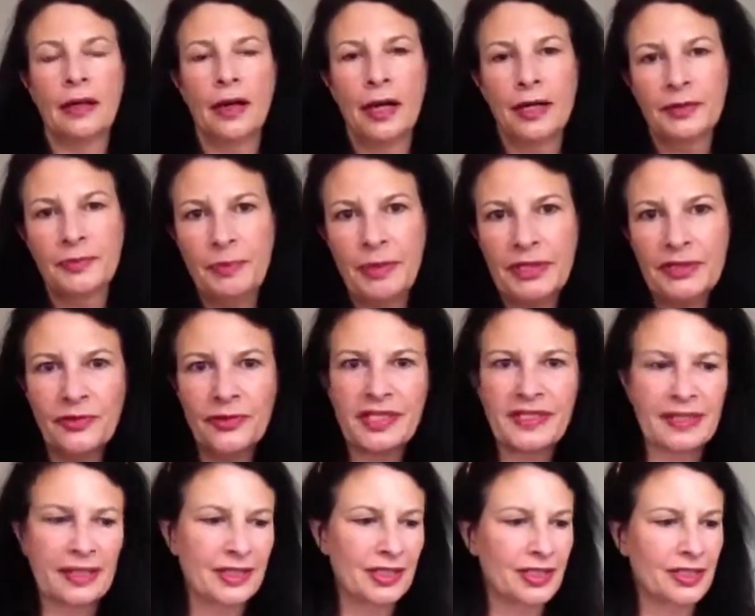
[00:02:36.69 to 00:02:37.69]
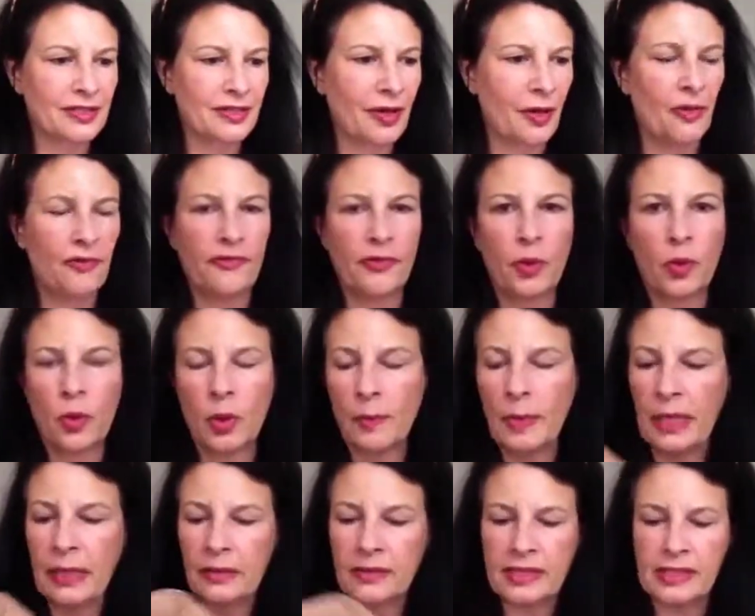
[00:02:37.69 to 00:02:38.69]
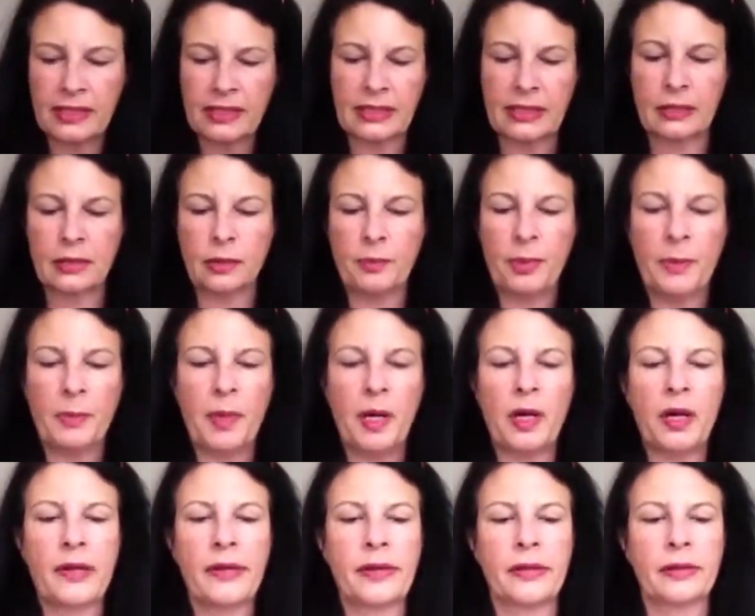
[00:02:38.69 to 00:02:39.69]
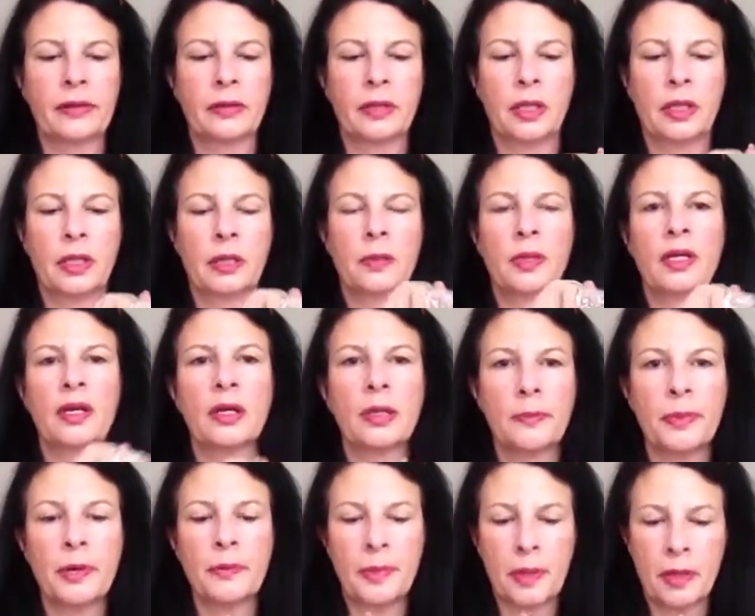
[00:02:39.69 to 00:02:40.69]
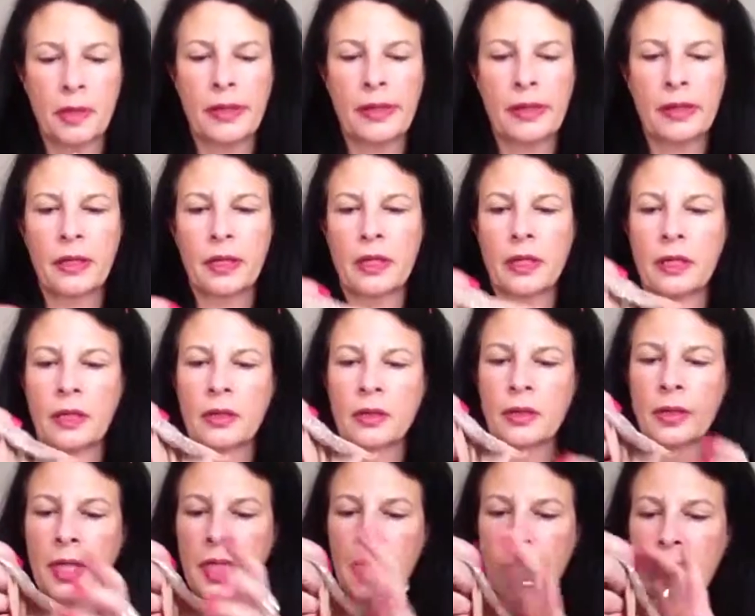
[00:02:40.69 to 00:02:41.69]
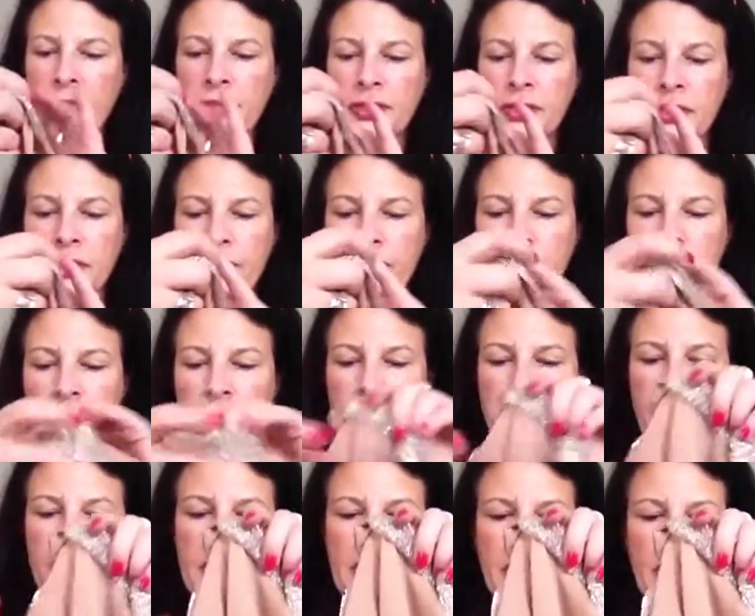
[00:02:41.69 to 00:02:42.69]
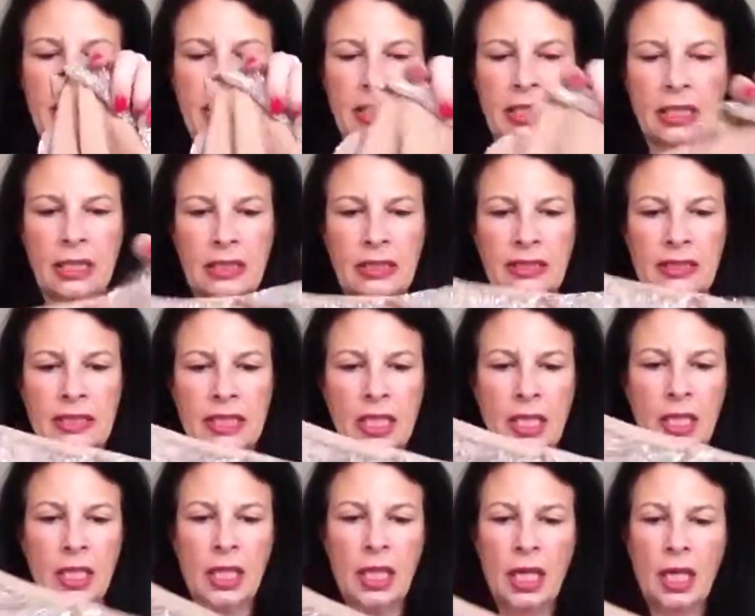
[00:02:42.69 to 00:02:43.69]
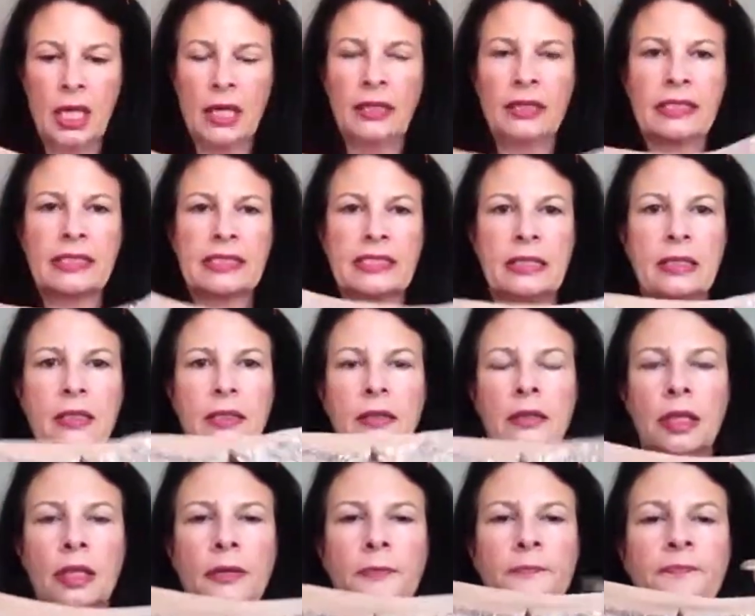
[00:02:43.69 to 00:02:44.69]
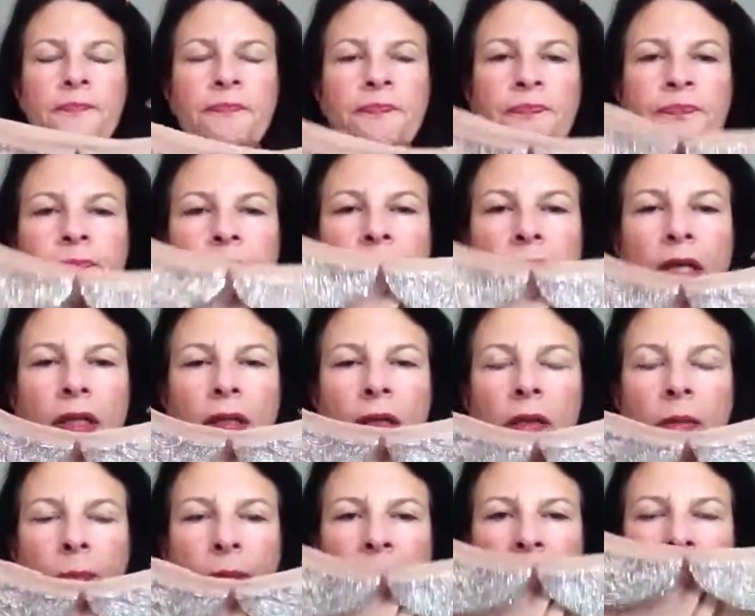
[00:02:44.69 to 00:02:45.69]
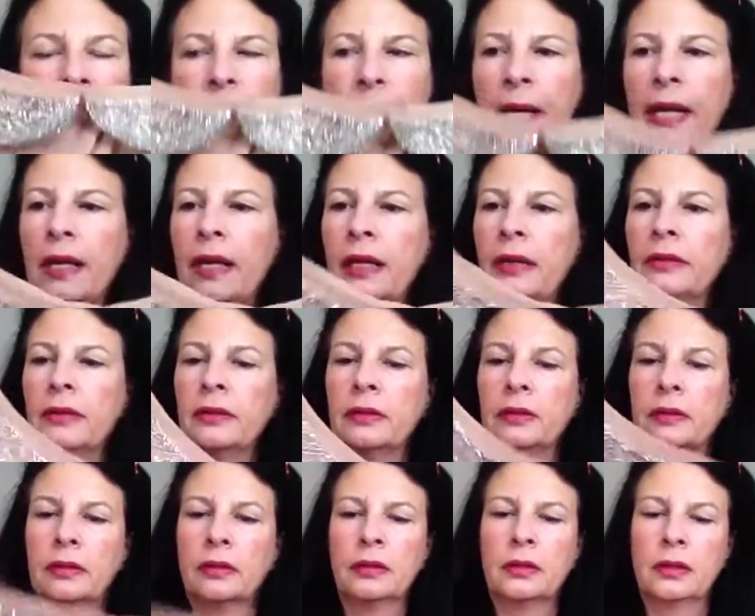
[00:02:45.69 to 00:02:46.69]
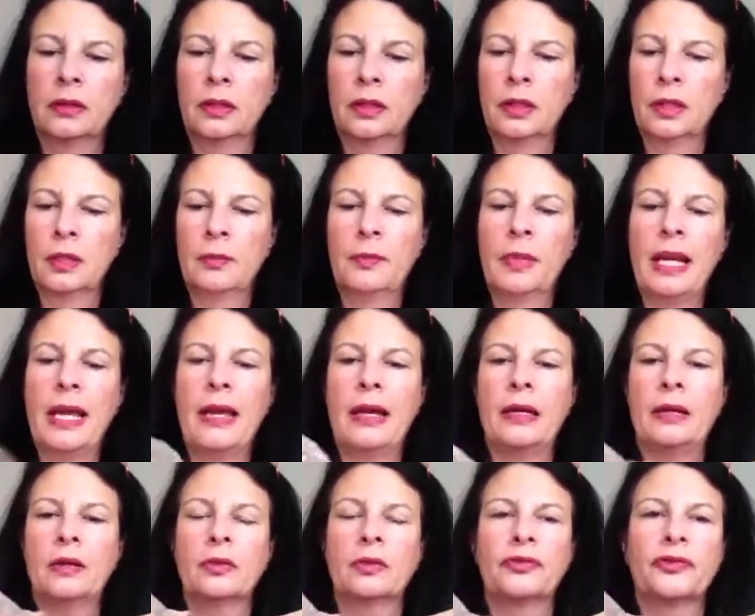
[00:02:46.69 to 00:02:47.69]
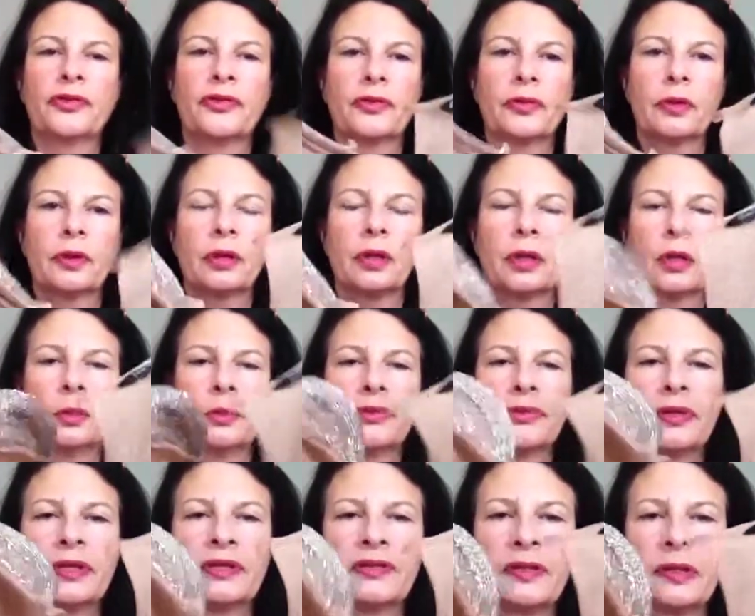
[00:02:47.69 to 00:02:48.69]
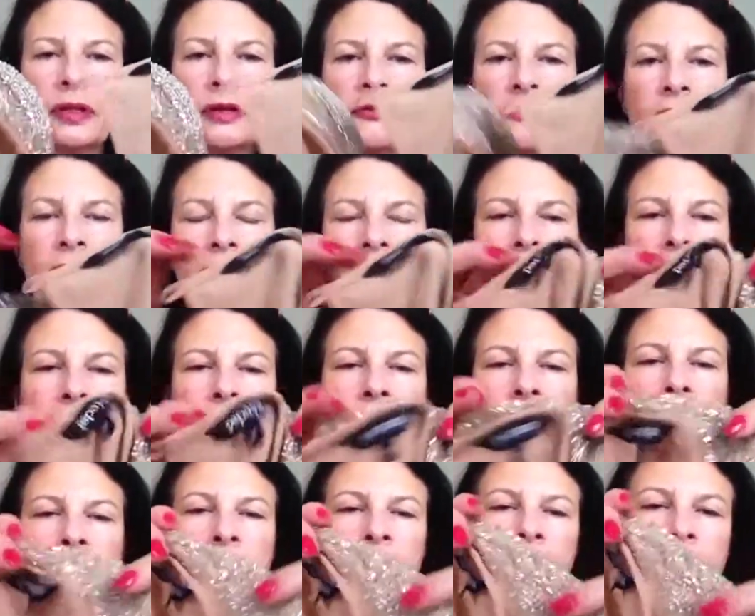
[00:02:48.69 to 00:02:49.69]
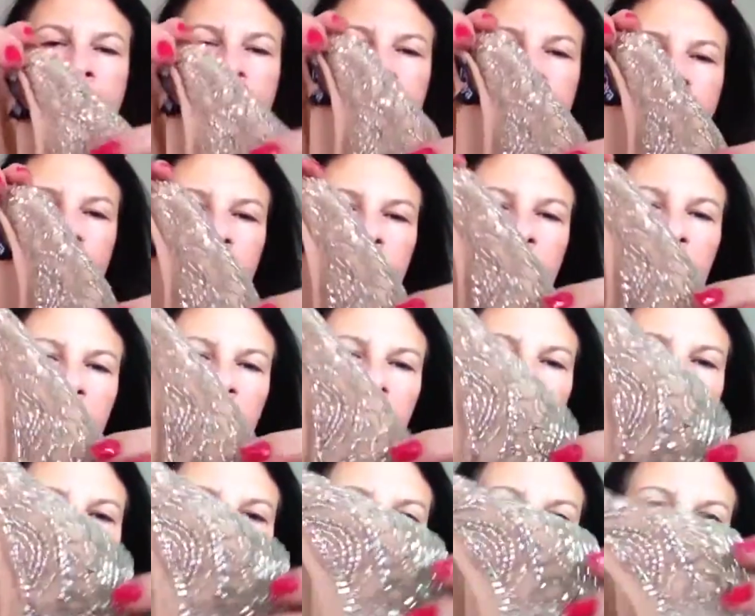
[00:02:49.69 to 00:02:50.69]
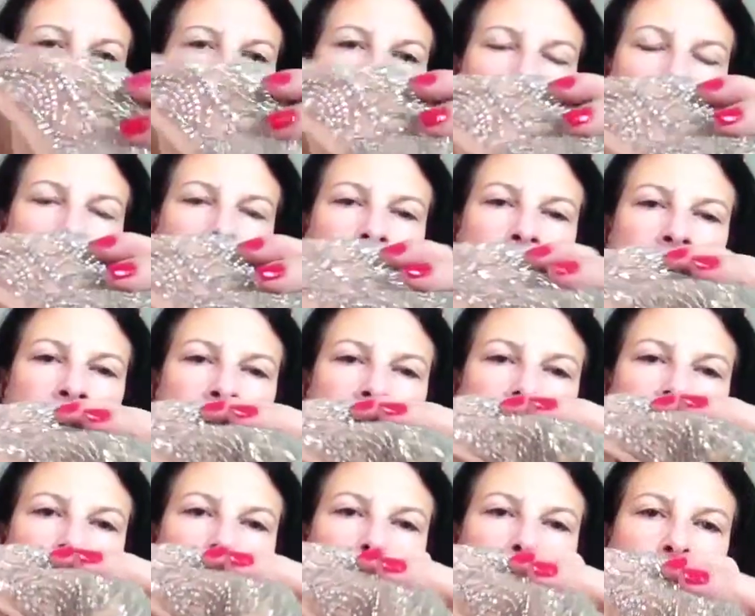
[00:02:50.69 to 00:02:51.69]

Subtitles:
I had a bid on this ages ago. I forgot all about it. It's a little papaya. I like papaya, they do some really pretty things. And it's a little Peter Pan blouse with these lovely sequins.